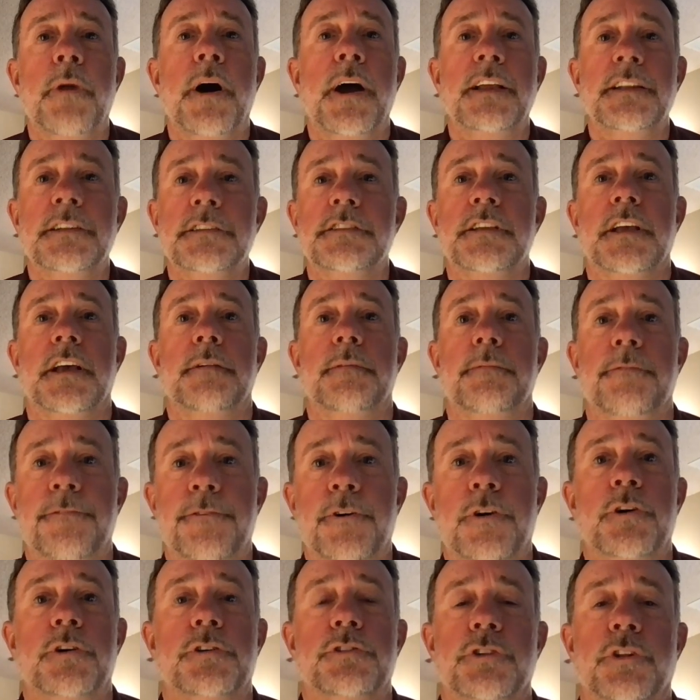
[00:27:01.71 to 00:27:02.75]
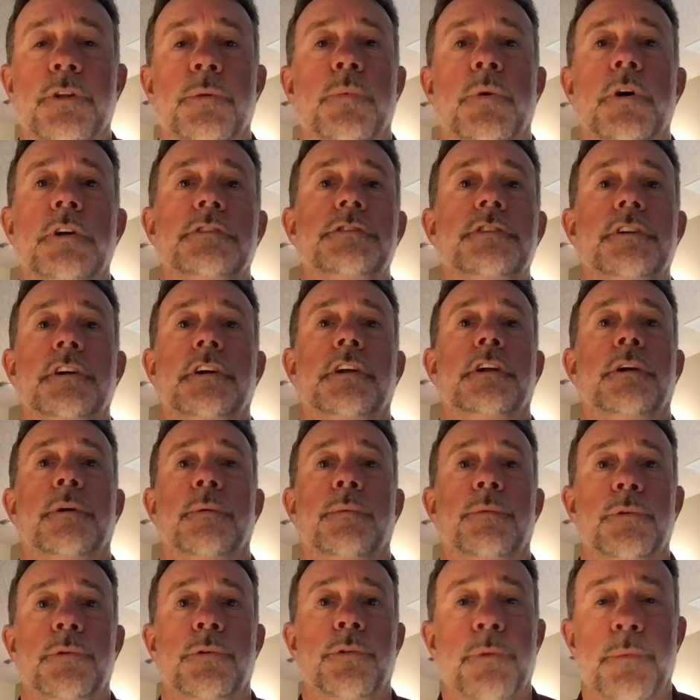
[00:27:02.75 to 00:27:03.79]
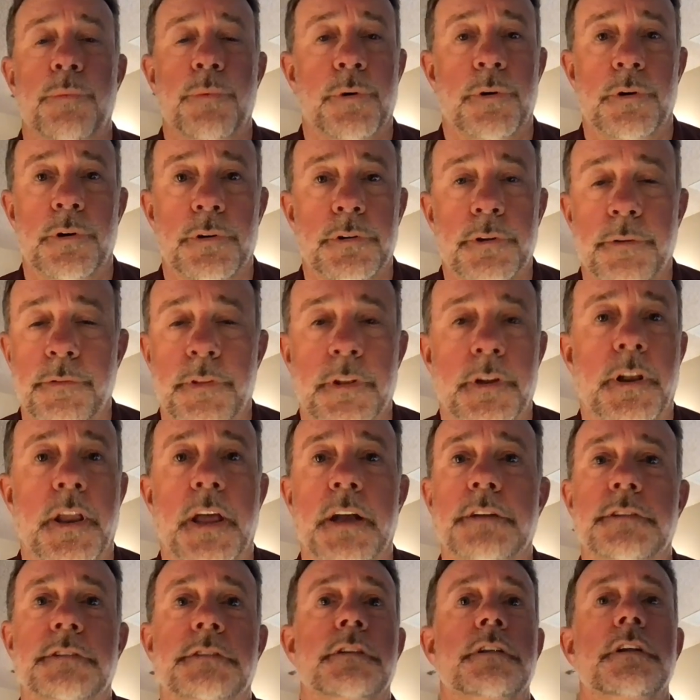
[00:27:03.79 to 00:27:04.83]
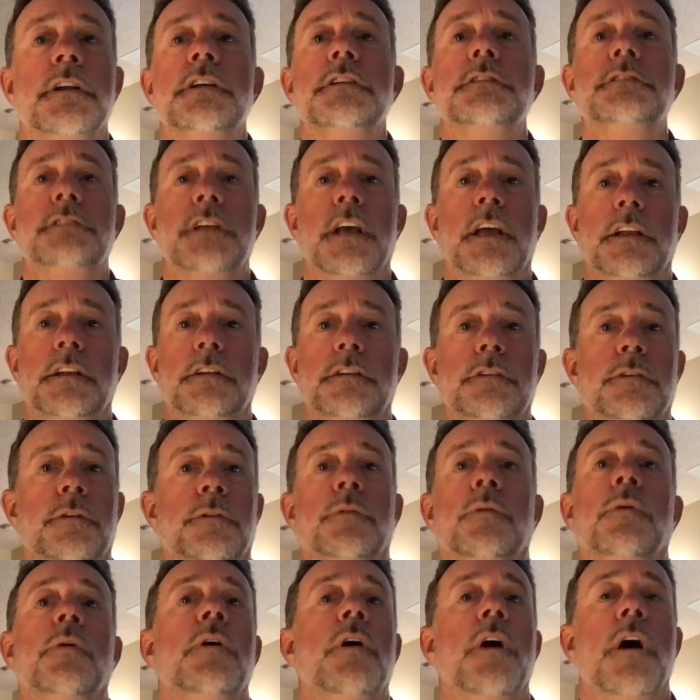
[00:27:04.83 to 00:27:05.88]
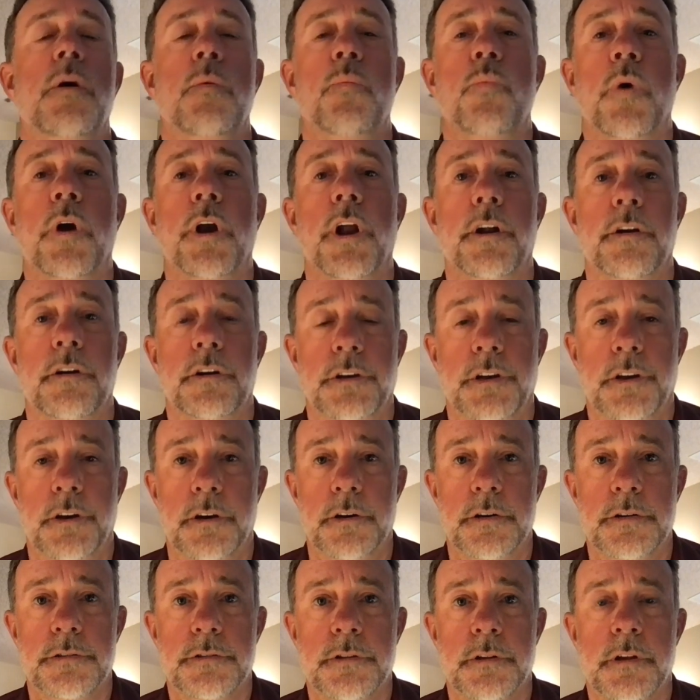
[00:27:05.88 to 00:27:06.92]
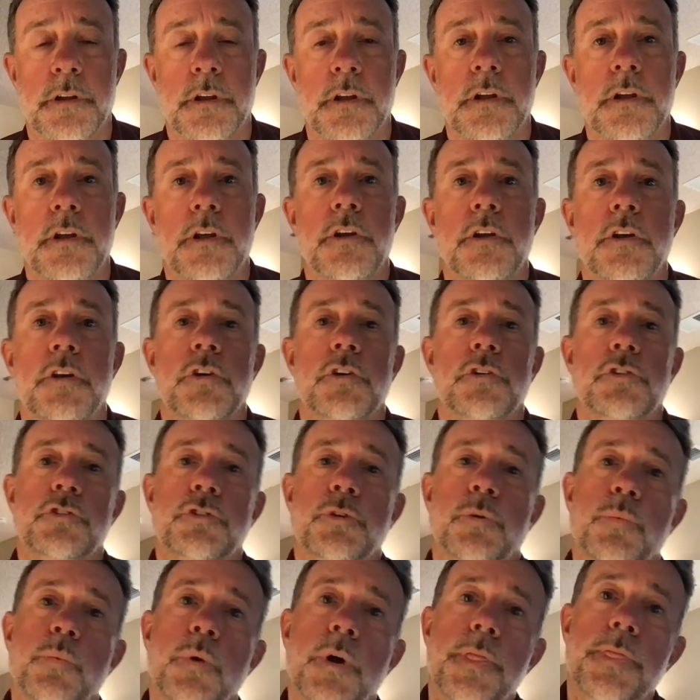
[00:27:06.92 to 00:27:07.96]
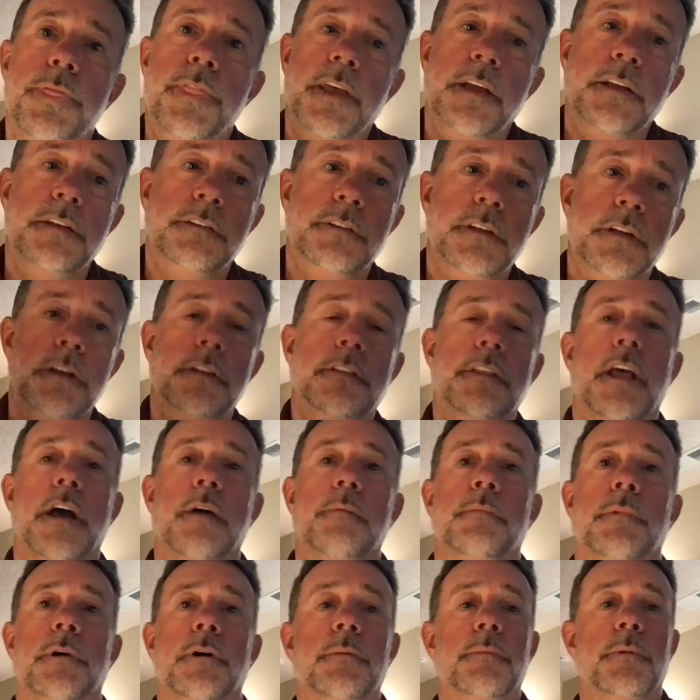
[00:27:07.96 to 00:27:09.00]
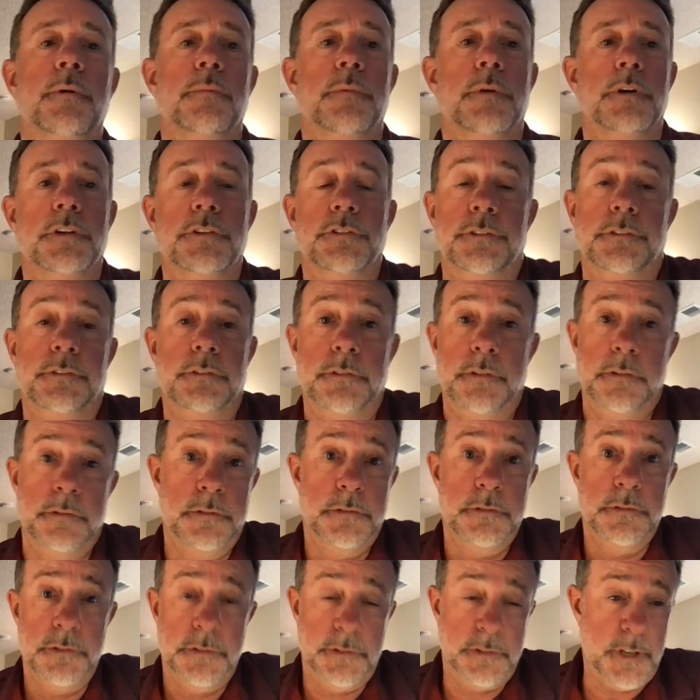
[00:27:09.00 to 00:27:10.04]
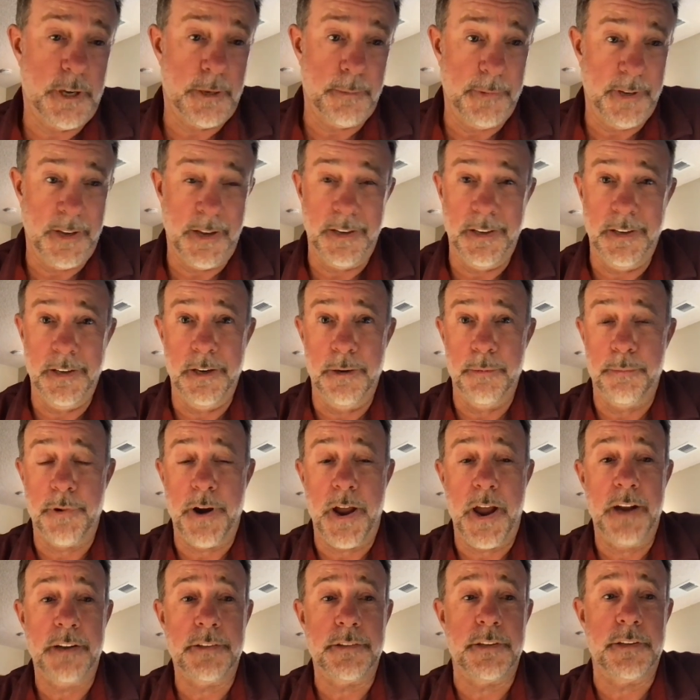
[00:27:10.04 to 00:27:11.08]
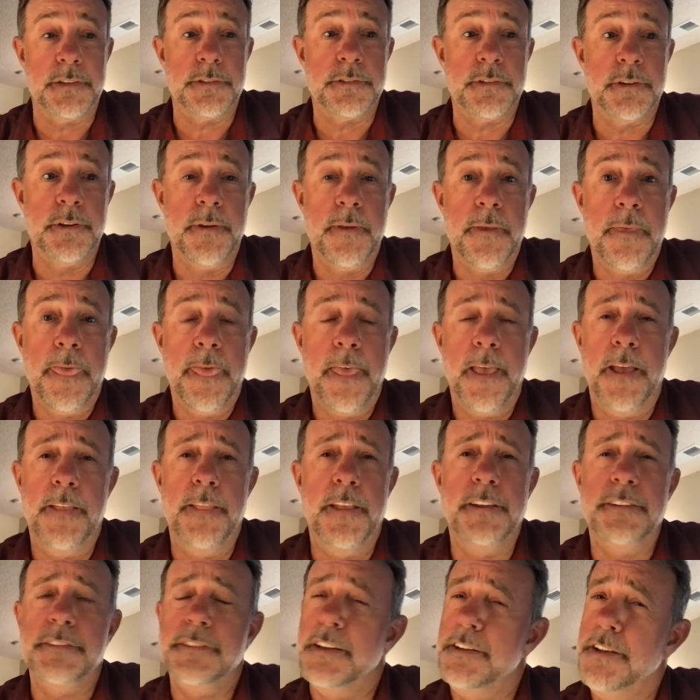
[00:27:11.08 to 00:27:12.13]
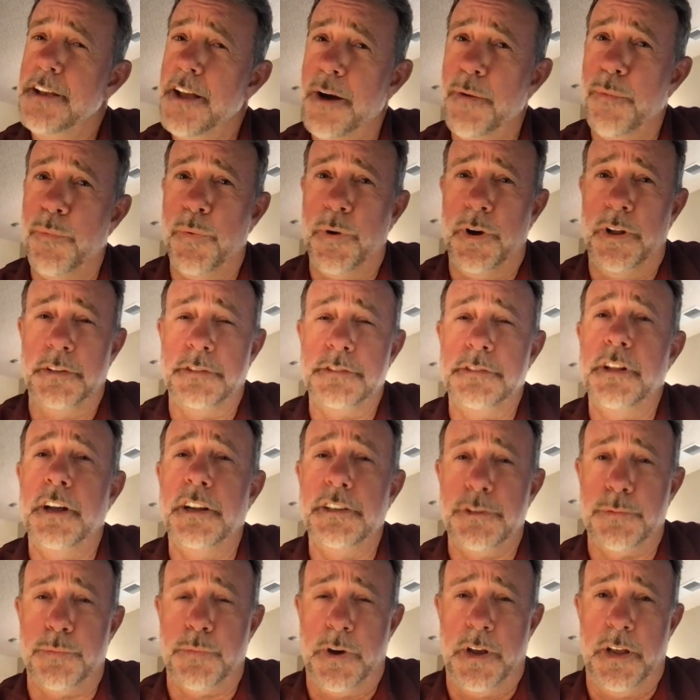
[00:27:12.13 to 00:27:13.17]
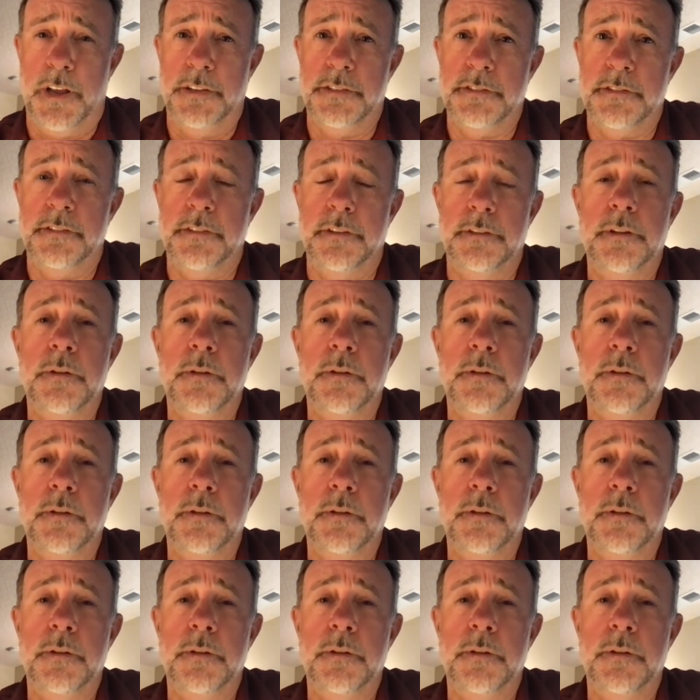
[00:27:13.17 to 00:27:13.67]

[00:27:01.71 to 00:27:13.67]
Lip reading: mindset folks are the ones that are going to rule the world over the next 10 to 100 years. So what they did in that moment was tell me I needed to practice. And they said, not once, not twice.